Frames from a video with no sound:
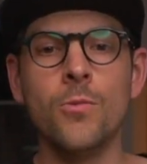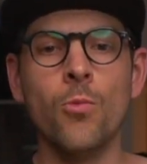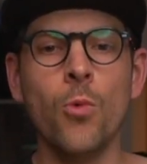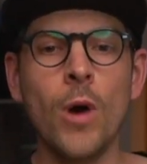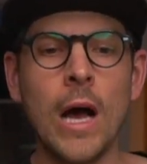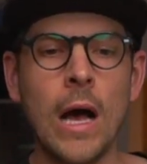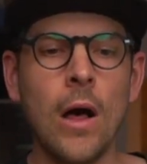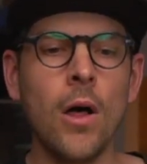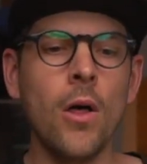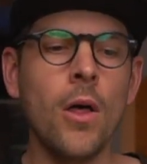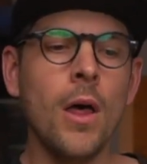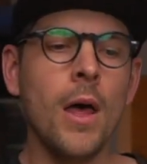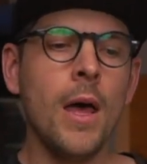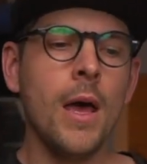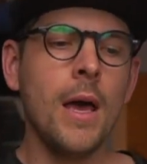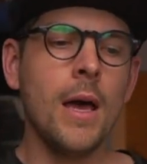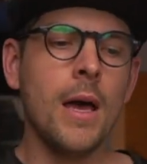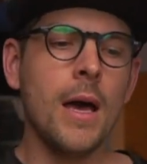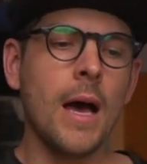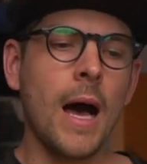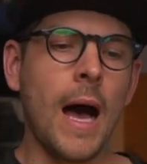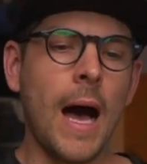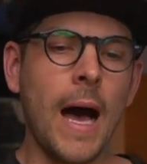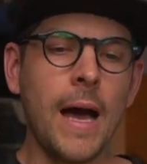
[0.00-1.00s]
Well,
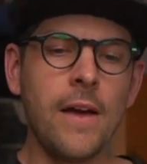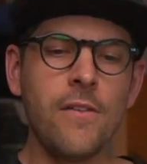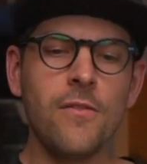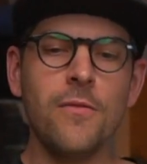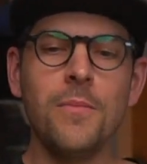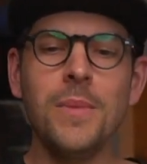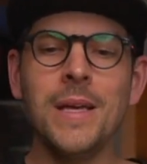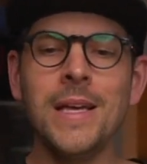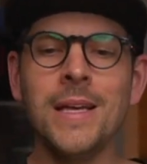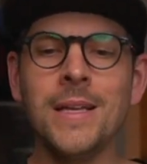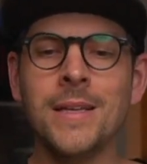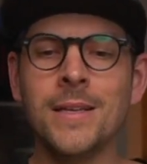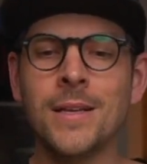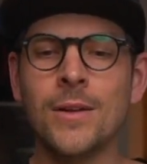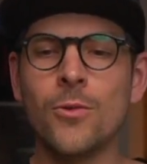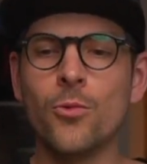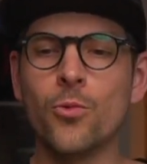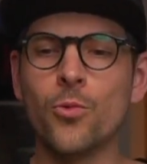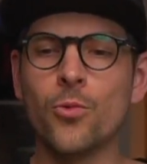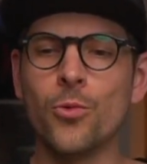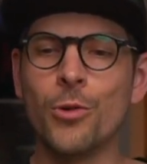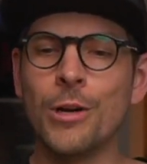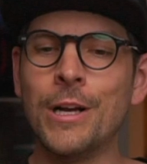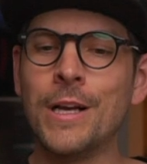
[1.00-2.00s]
I've been
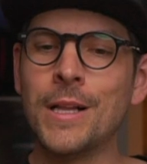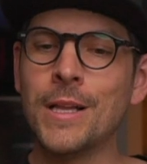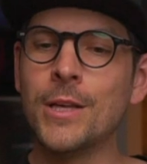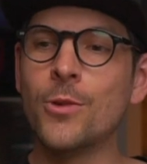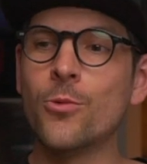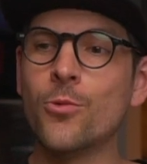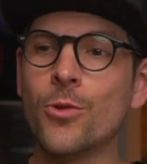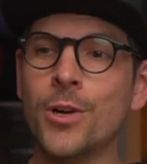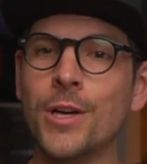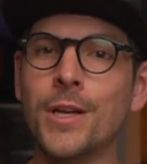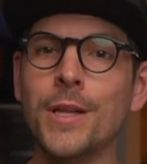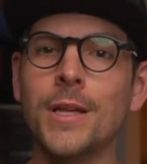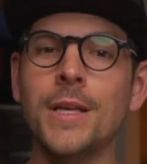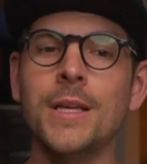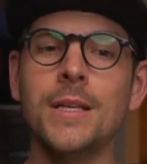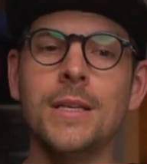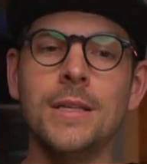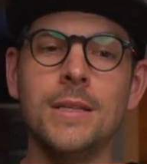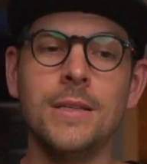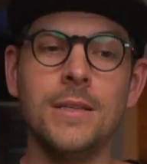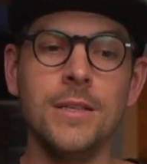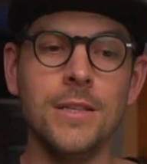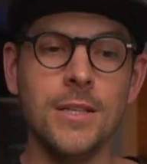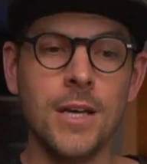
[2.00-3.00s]
really,
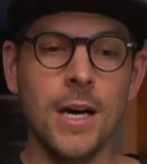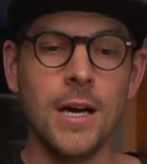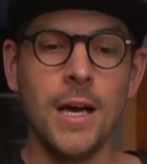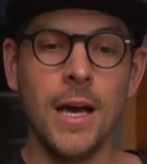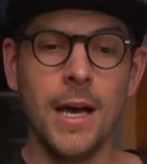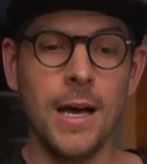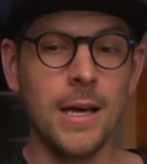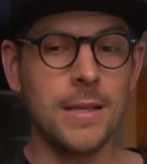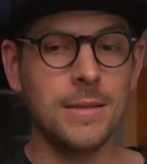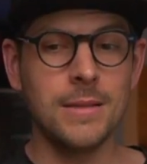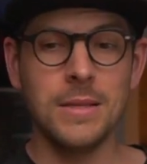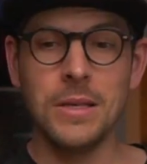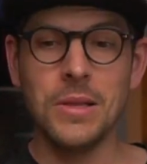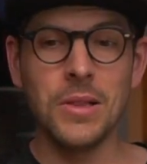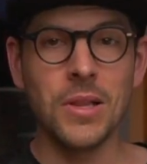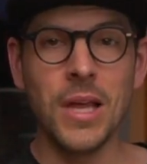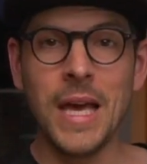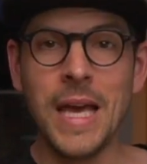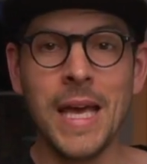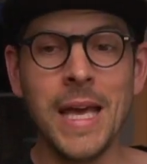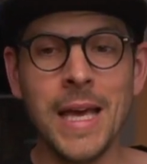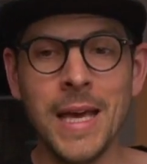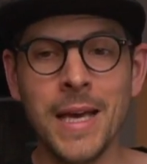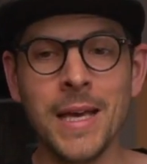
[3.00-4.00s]
really uh,
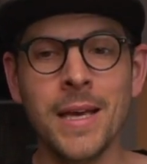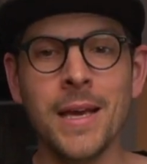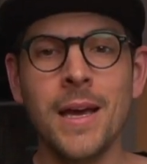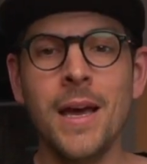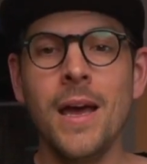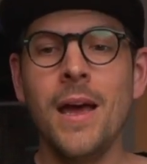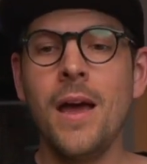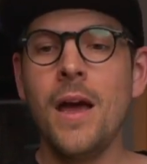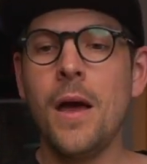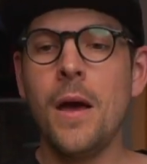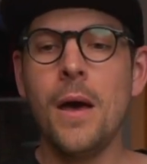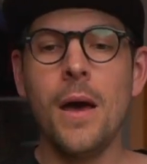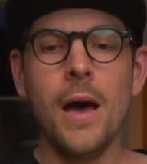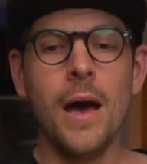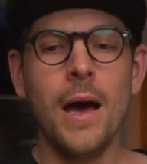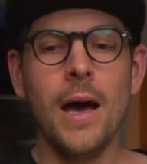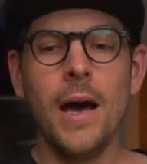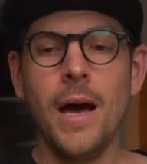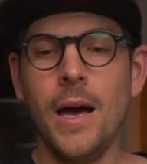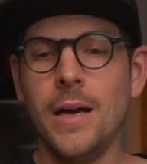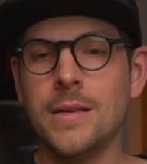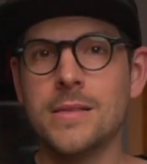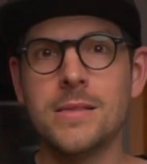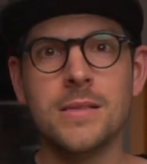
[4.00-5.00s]
delaying
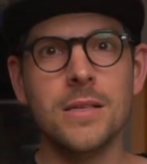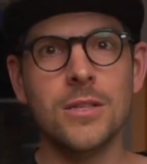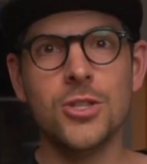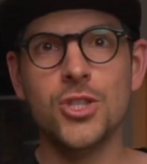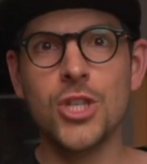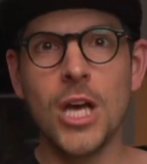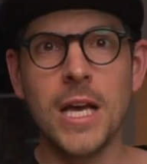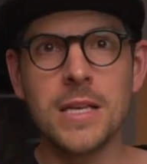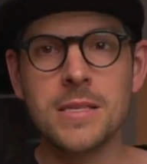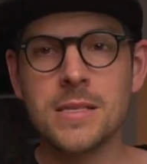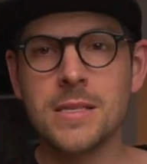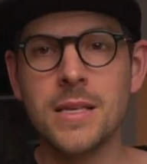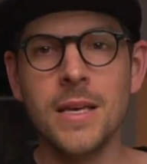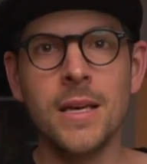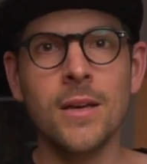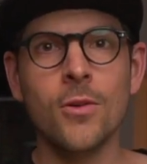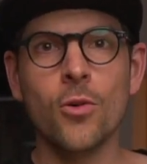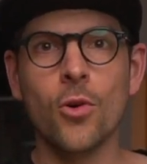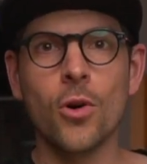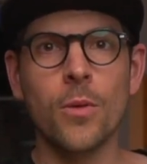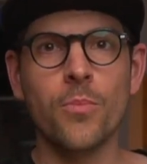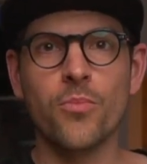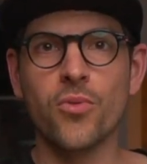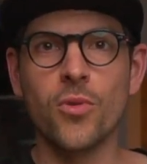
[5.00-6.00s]
uh, suggesting
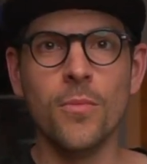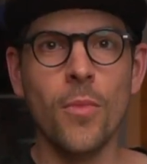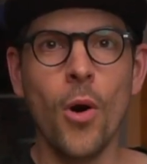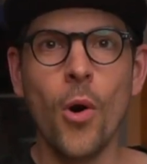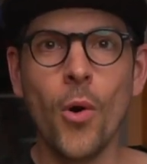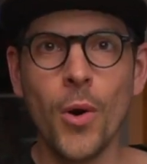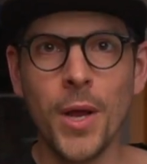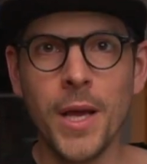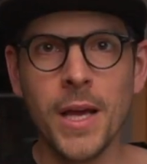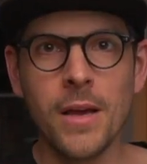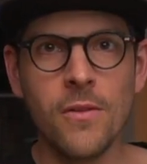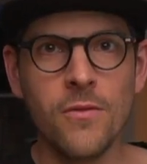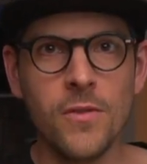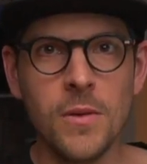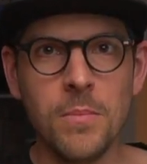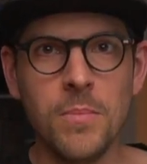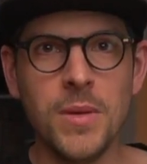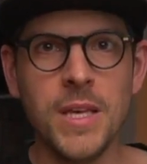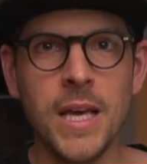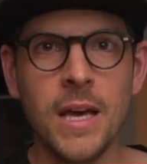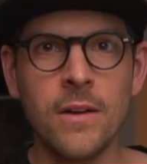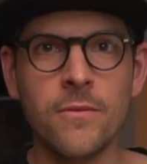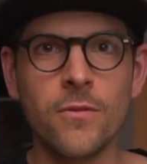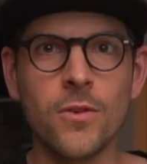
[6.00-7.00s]
or promoting a V
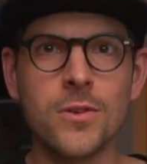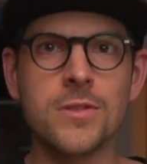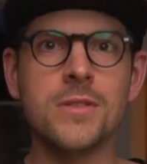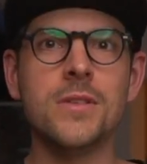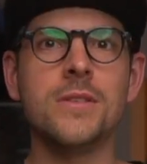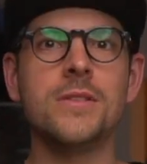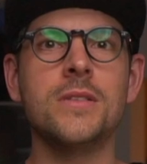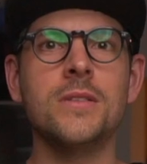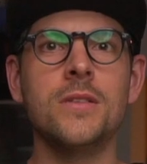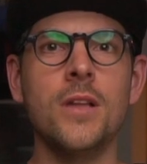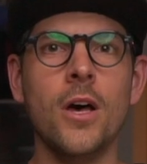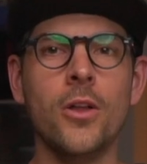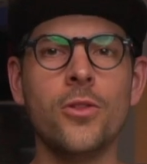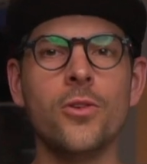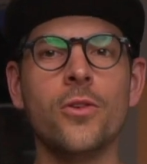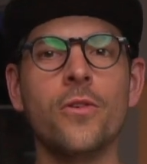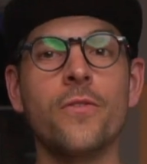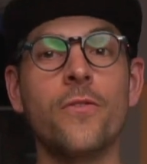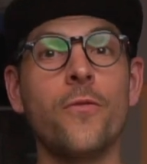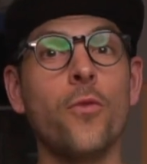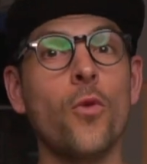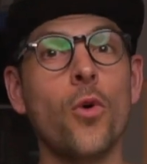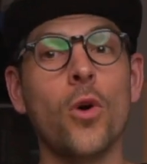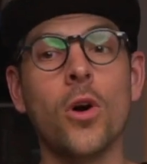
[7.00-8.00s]
P N versus another
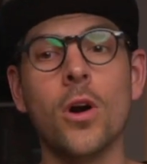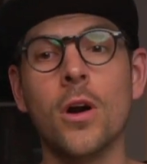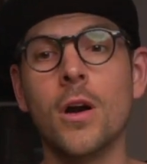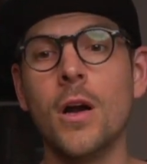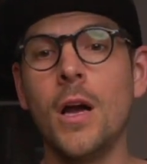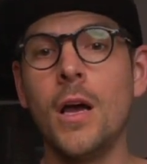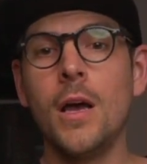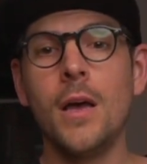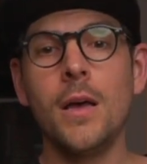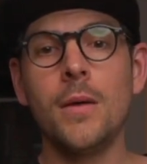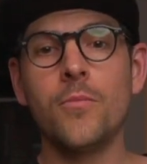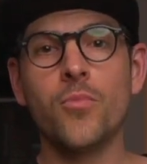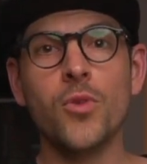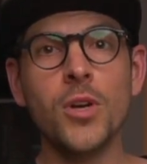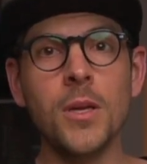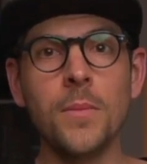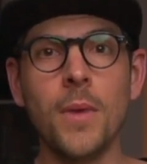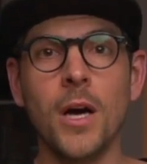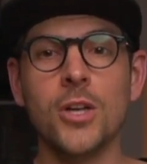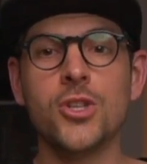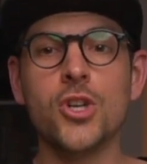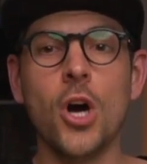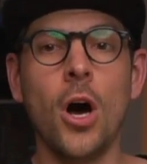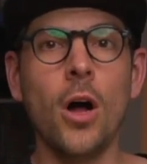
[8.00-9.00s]
for pretty
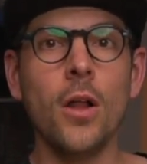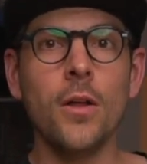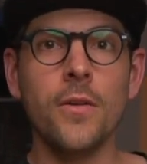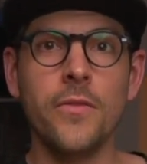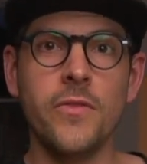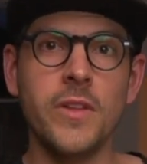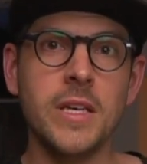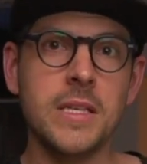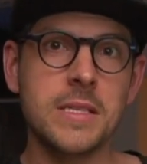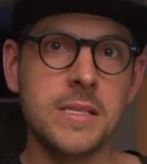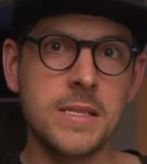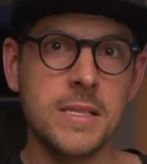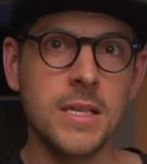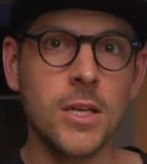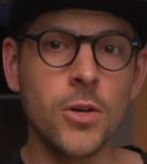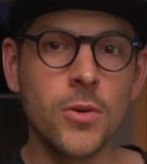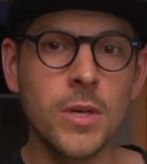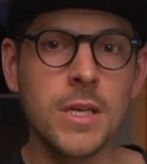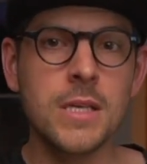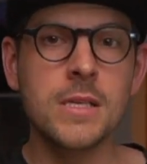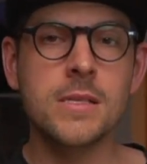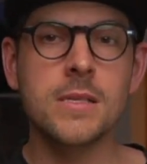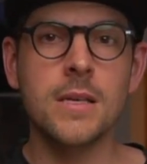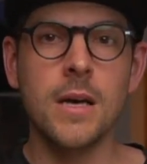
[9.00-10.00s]
much all of this
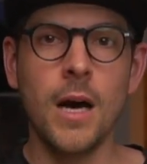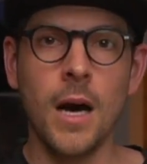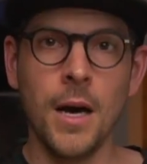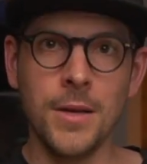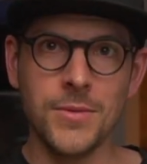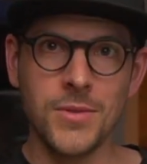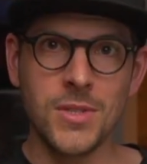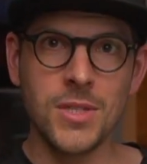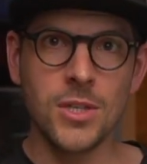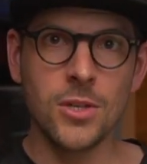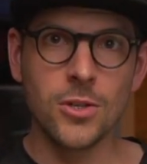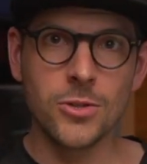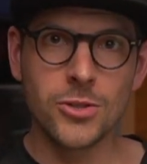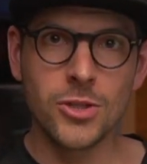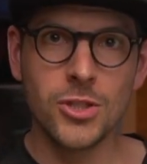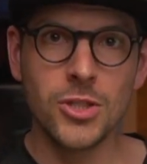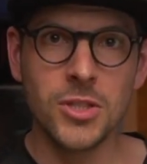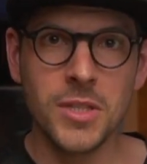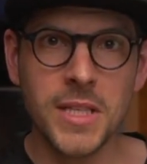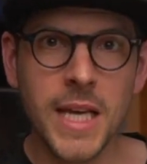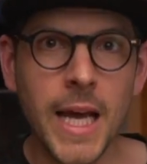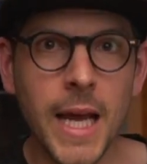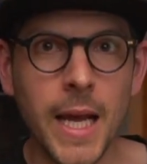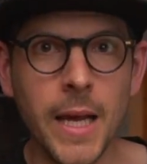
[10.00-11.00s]
series until
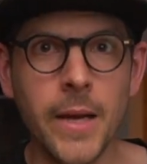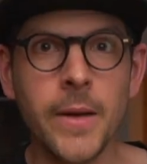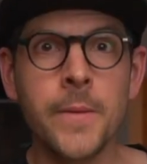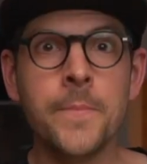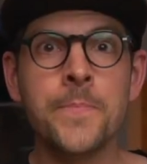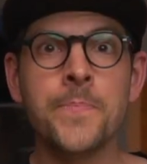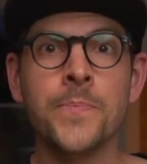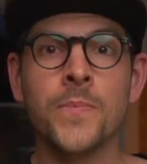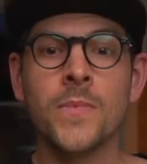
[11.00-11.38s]
today.